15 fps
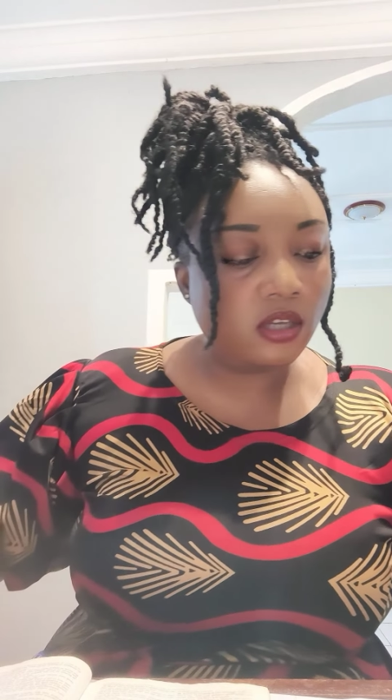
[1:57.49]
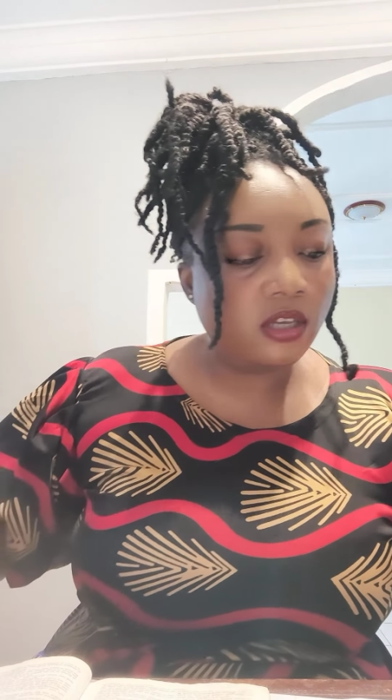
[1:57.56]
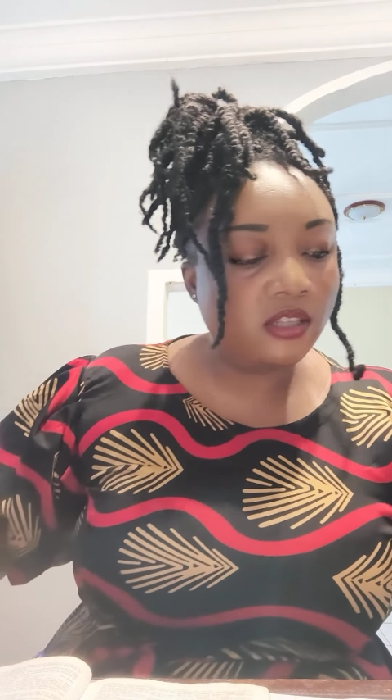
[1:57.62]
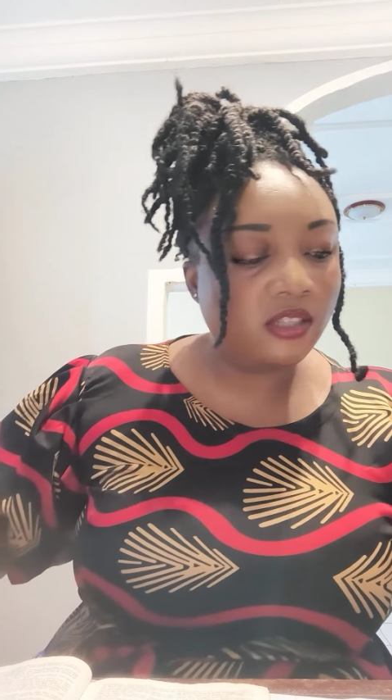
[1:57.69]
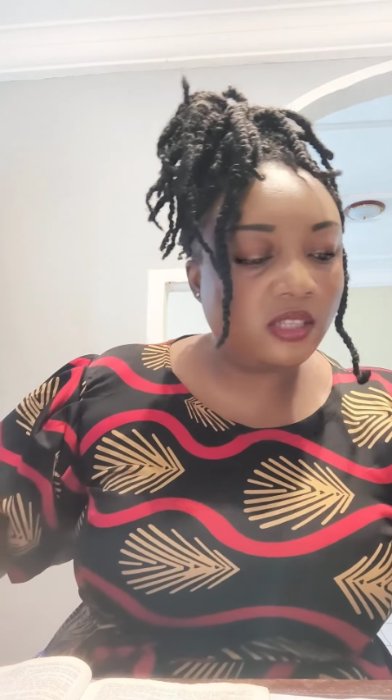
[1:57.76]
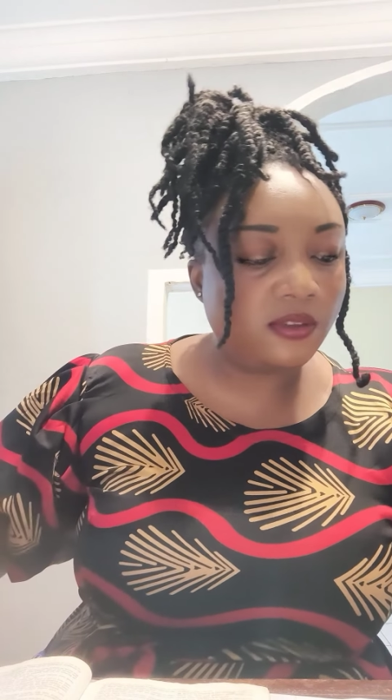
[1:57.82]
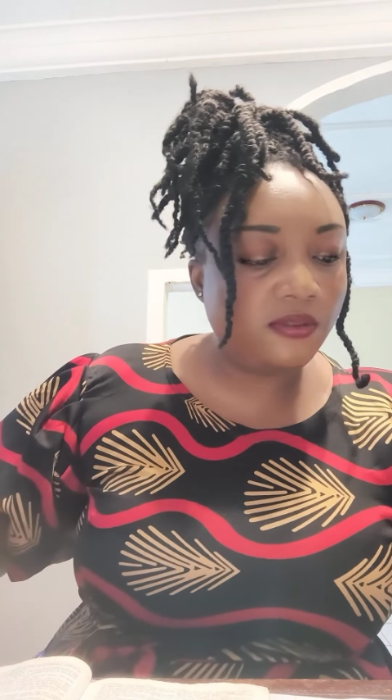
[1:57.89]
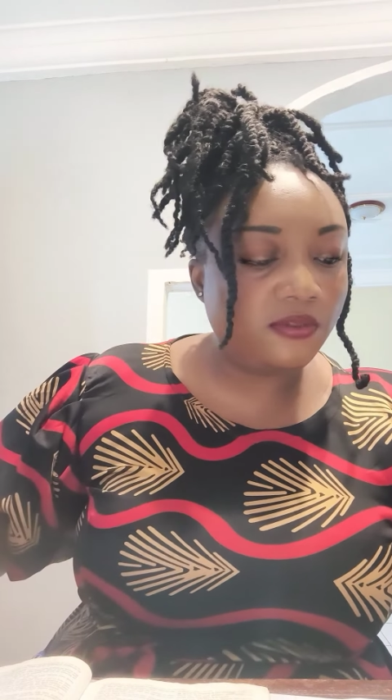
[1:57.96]

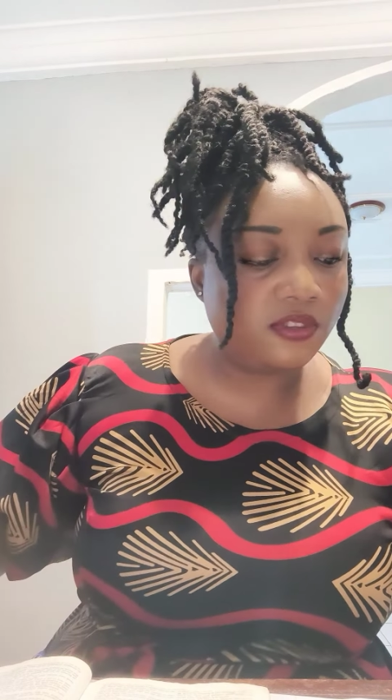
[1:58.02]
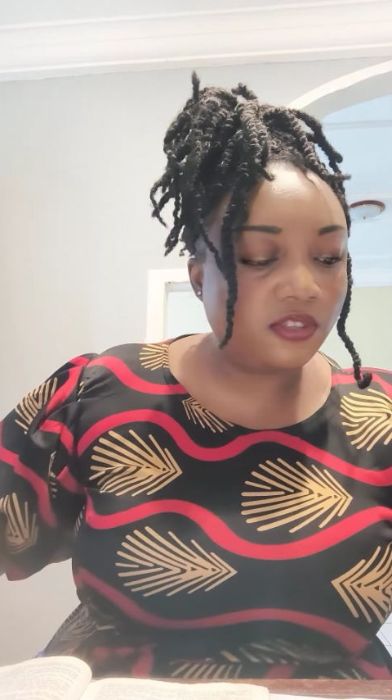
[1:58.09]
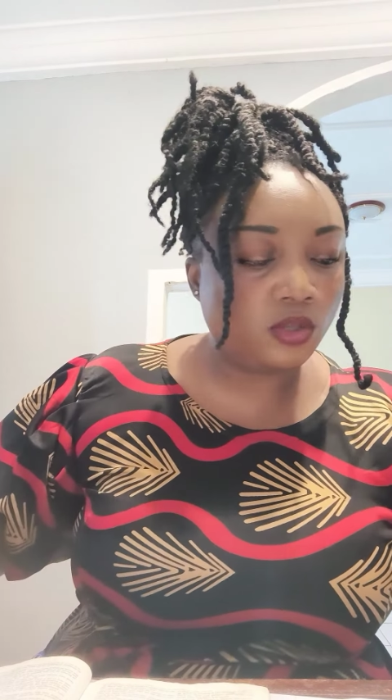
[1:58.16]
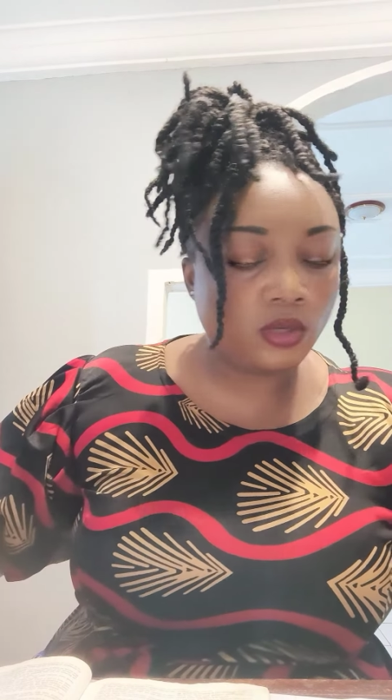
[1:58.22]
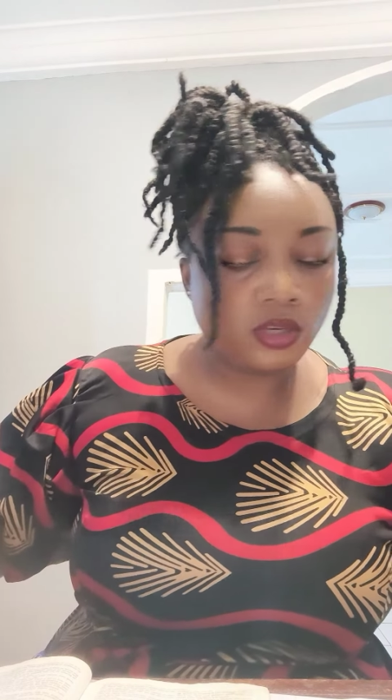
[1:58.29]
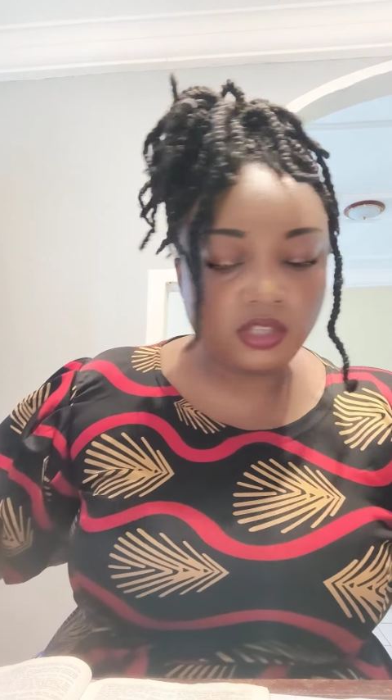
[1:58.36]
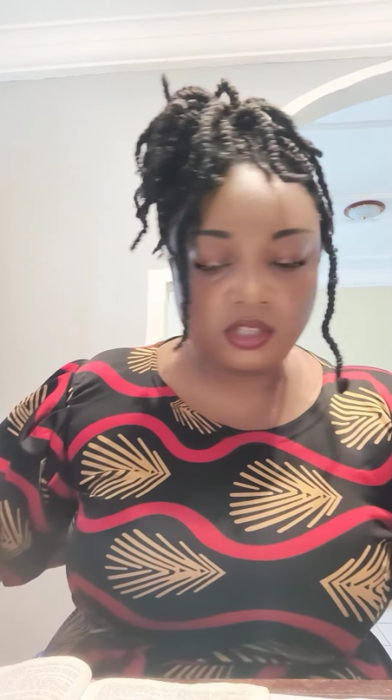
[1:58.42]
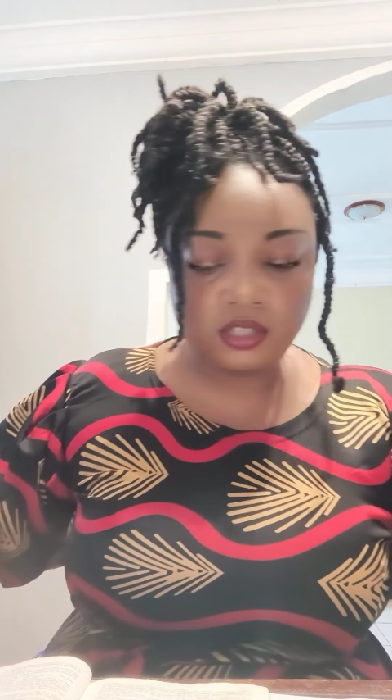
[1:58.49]
7, verse
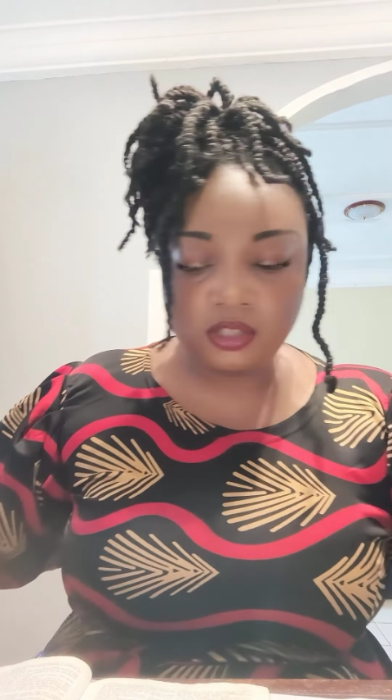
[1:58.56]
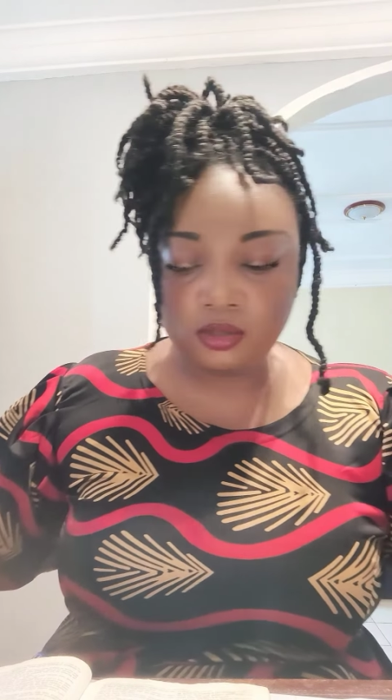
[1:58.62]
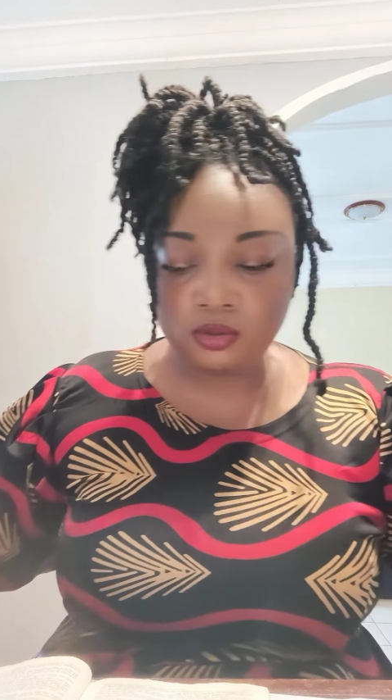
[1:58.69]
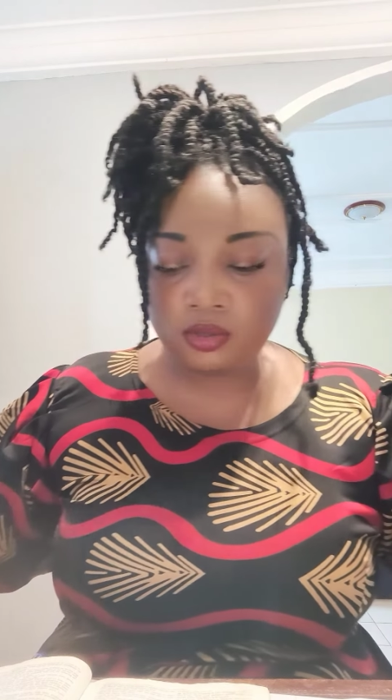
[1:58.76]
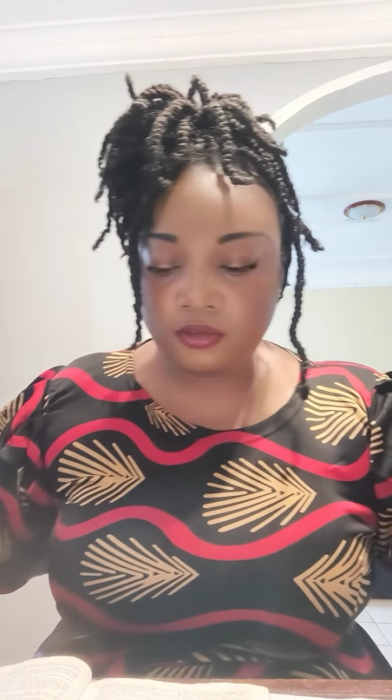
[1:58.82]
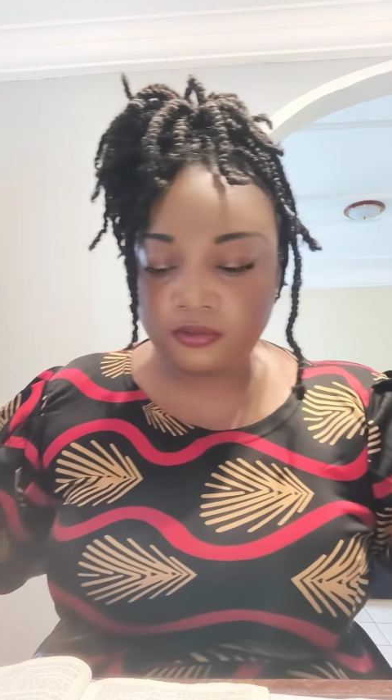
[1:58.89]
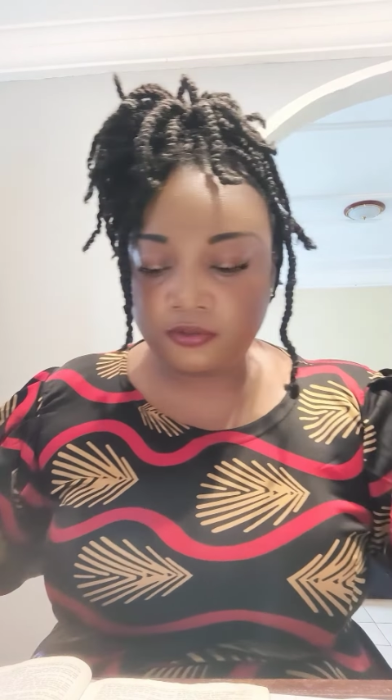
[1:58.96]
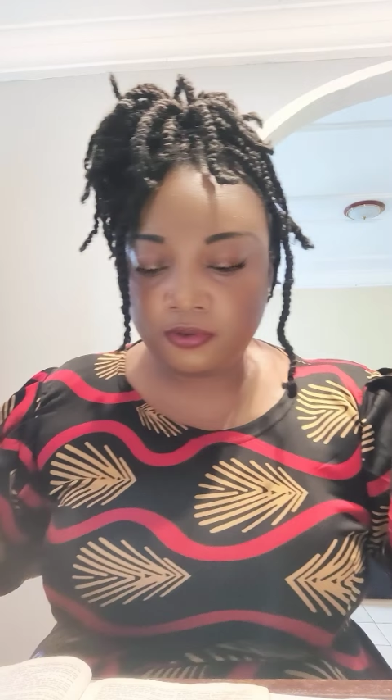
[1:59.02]
26
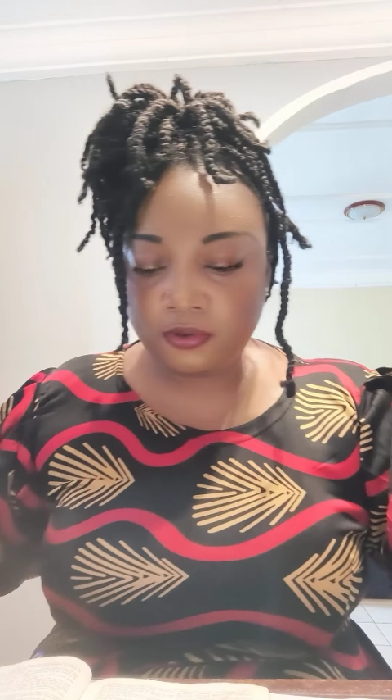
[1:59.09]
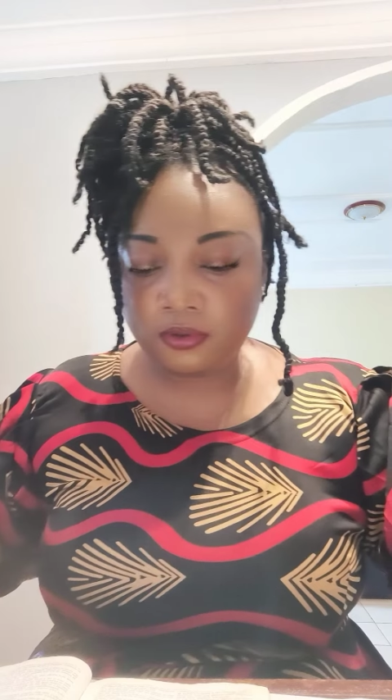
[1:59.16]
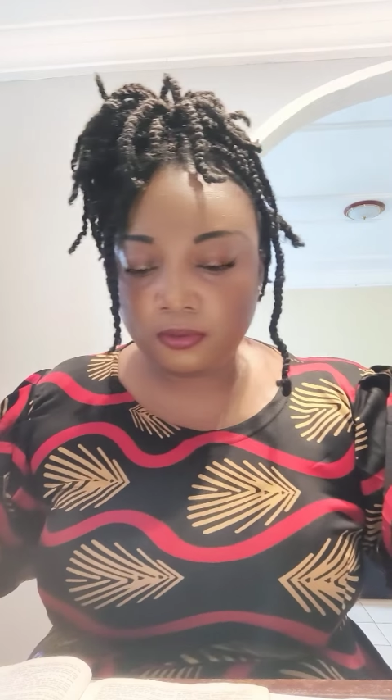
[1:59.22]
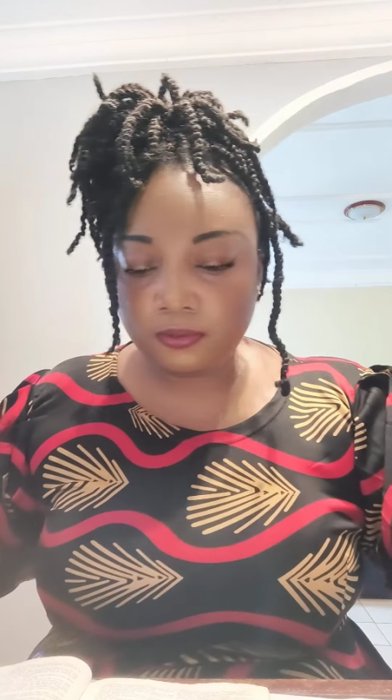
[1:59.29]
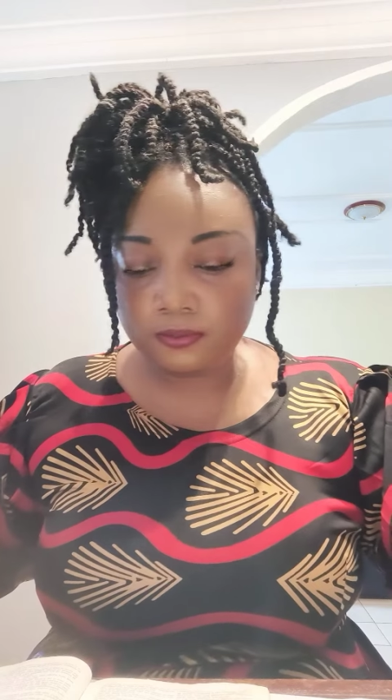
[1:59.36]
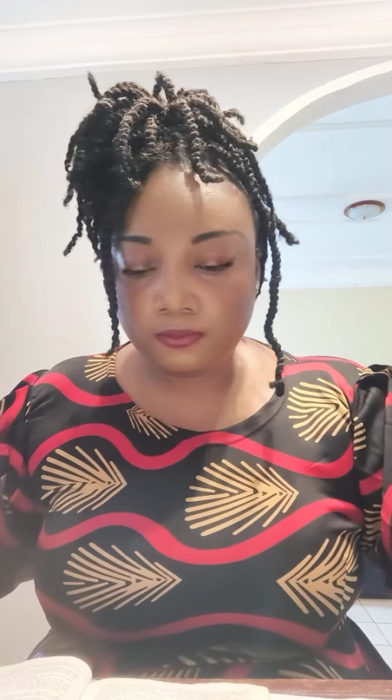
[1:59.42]
to 24